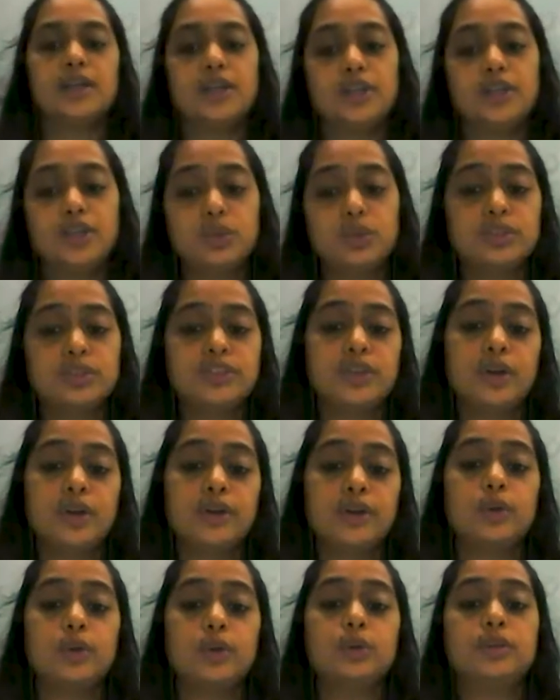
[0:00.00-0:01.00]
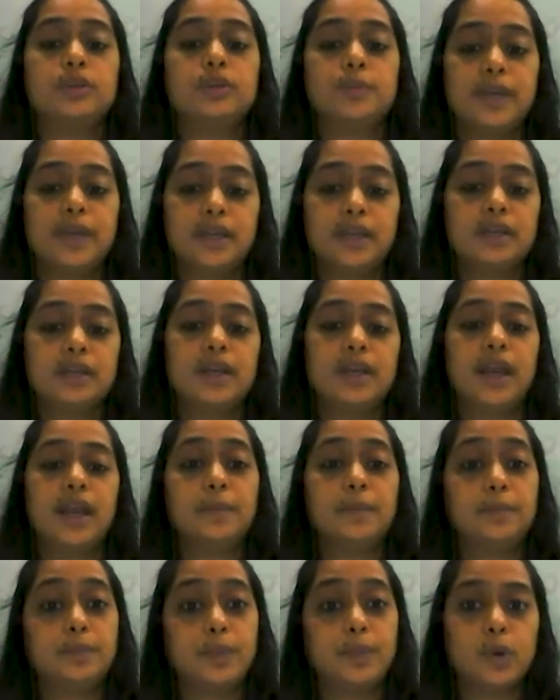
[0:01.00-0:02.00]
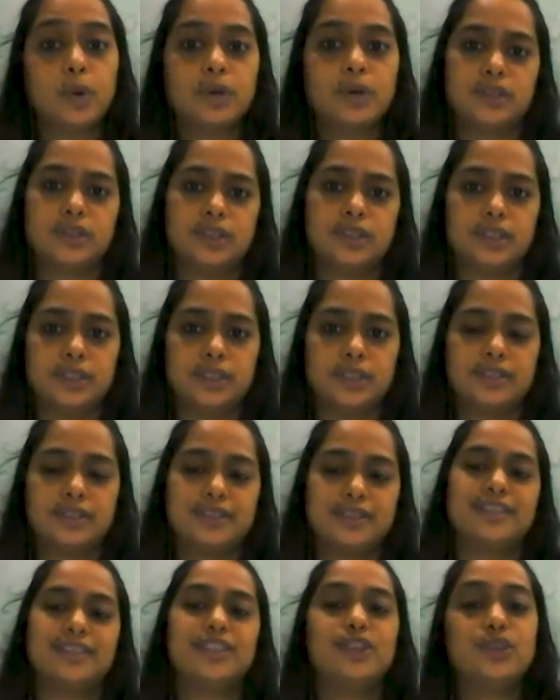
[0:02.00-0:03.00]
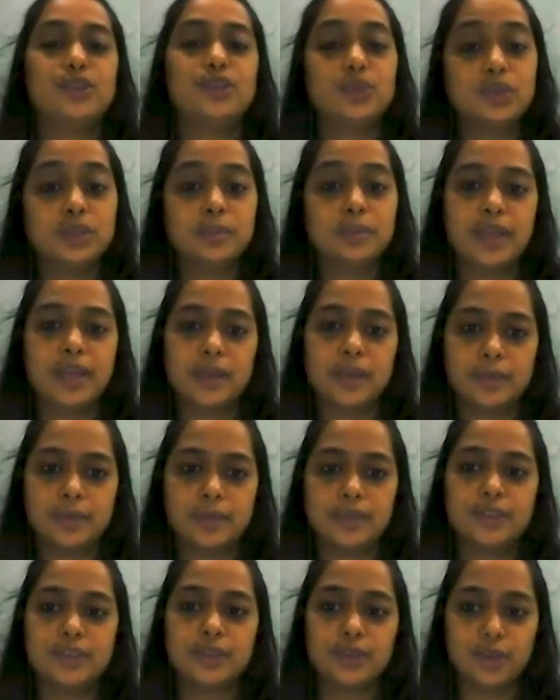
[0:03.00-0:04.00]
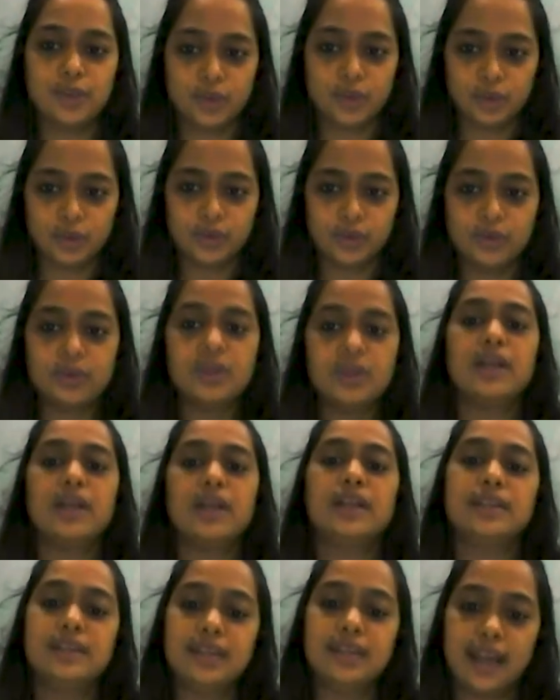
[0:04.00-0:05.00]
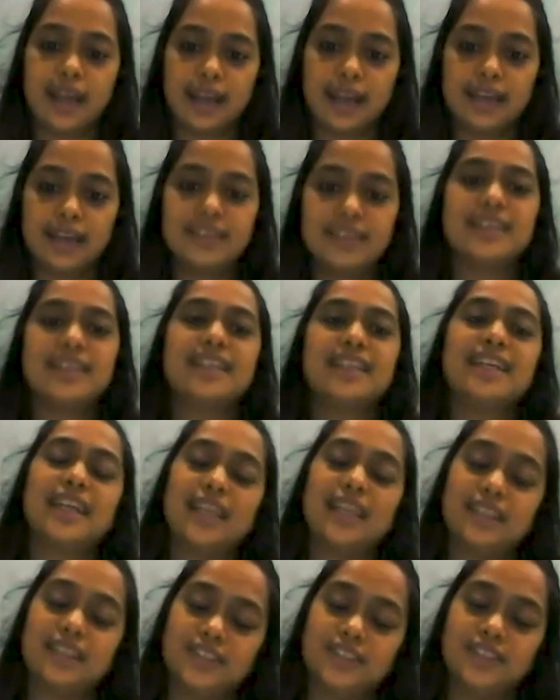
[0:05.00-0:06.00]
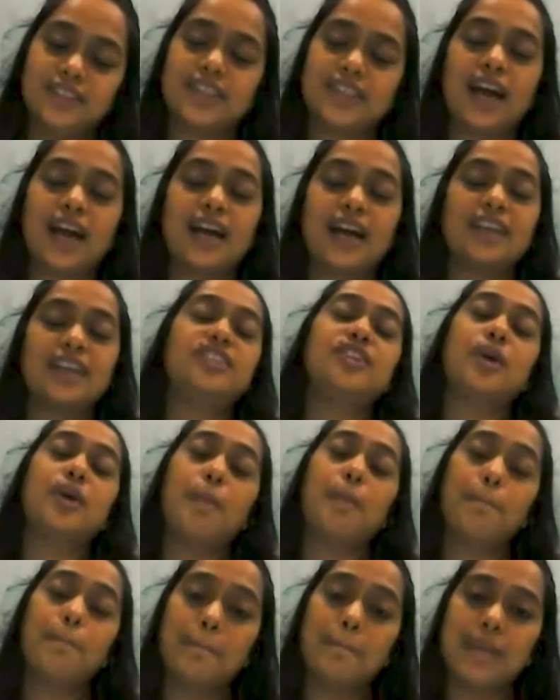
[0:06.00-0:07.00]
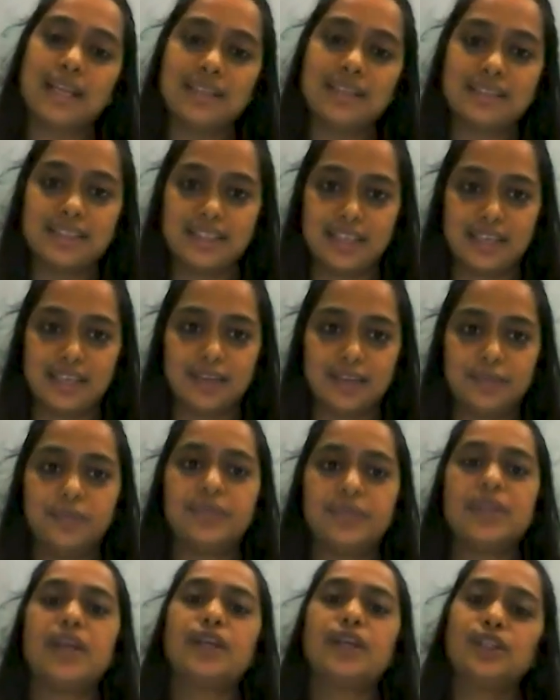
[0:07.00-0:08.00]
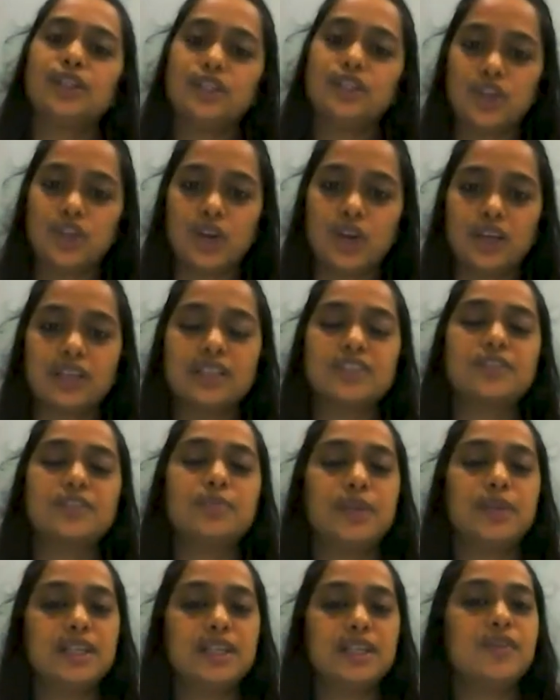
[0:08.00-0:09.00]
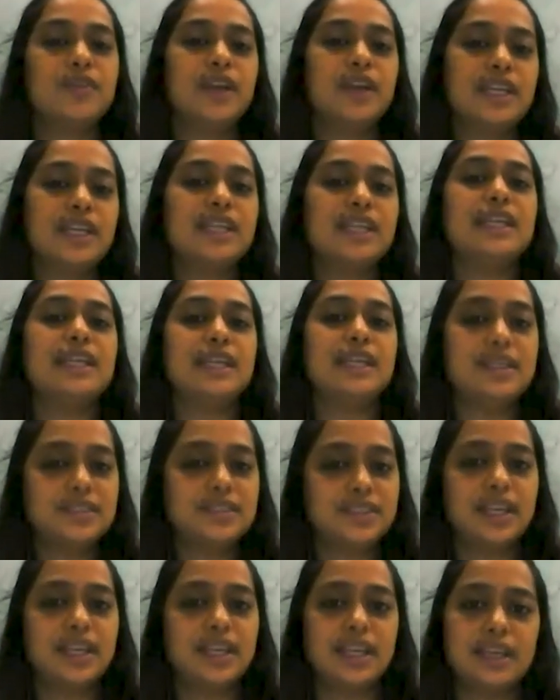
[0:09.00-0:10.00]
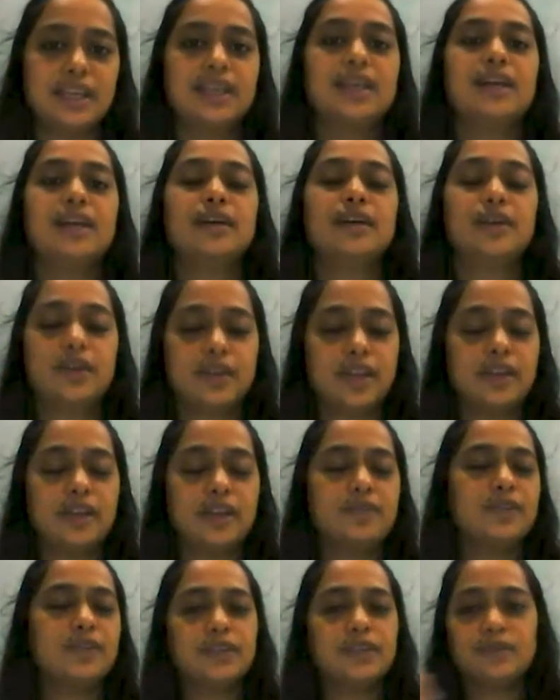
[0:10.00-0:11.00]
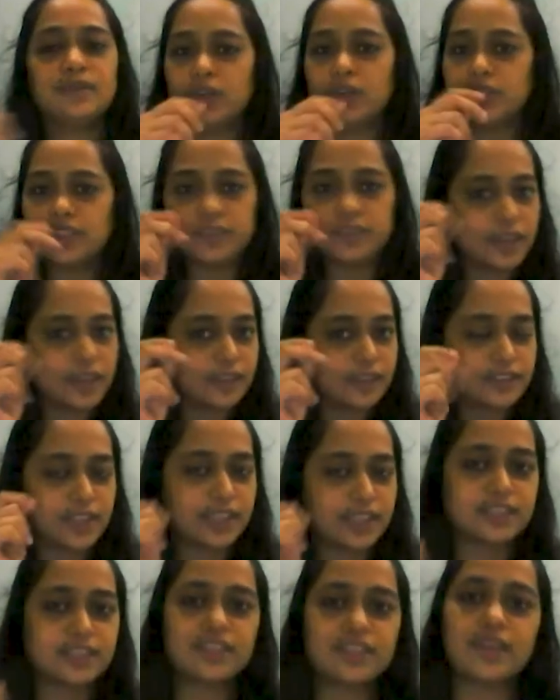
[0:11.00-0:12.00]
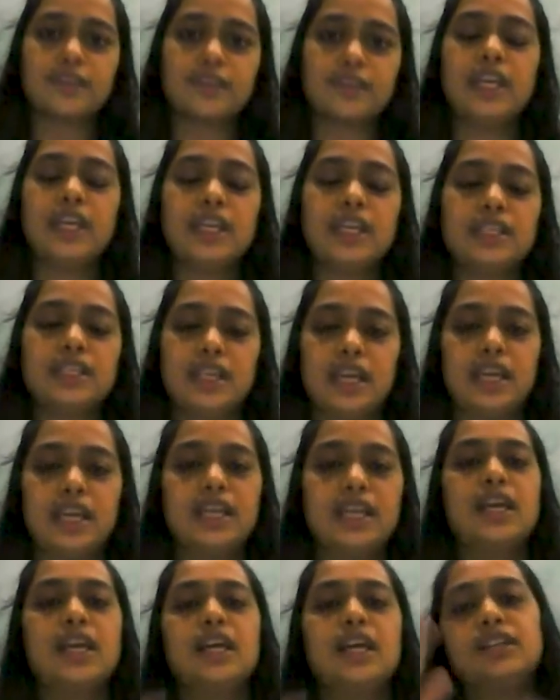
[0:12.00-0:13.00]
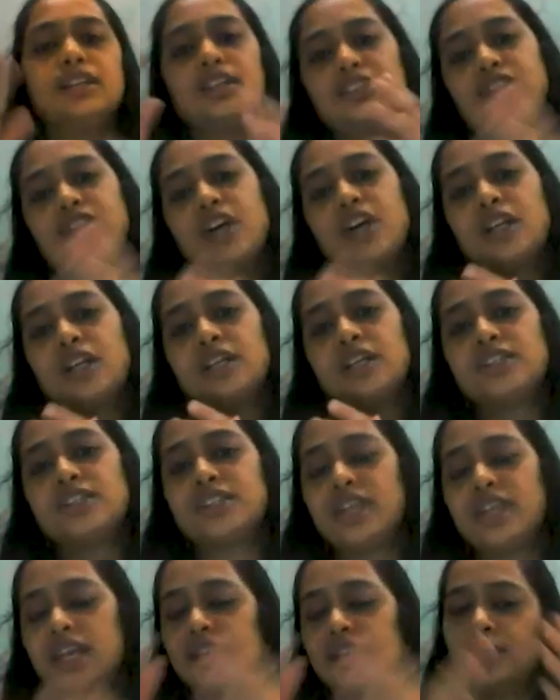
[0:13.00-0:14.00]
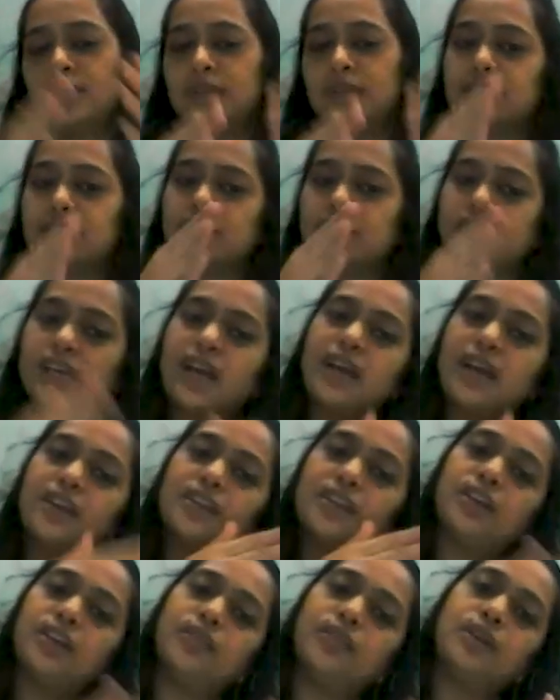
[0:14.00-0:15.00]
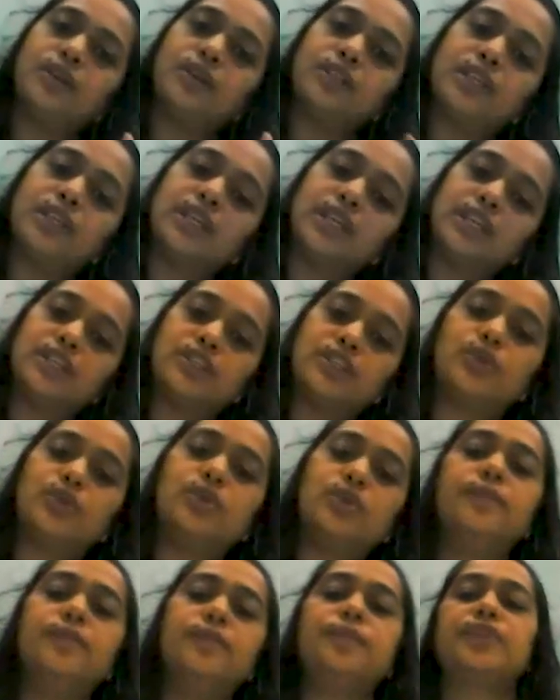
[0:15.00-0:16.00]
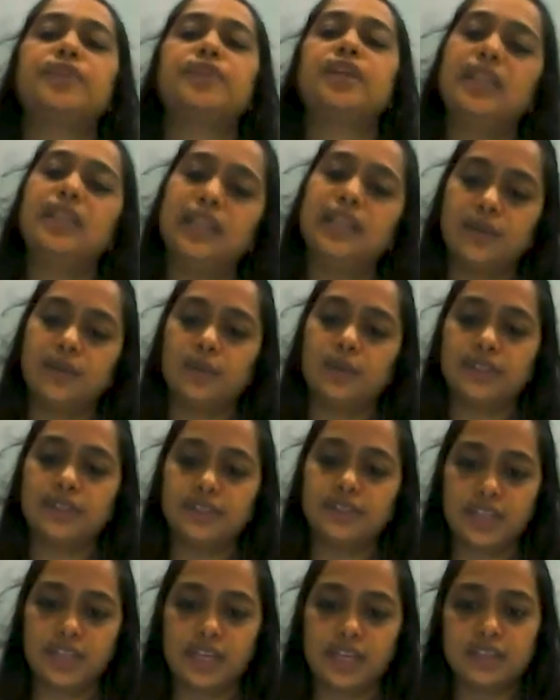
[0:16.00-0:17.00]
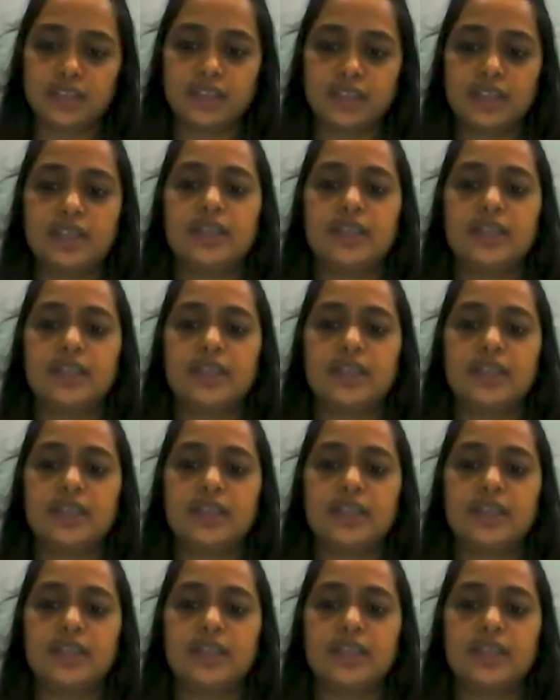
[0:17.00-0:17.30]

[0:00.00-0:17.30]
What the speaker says: Use your toothpick and poke it. You will be able to know that it starts melting. The chocolates melt very easily. Okay, within 45 seconds of heating, the solid state will start converting into liquid state.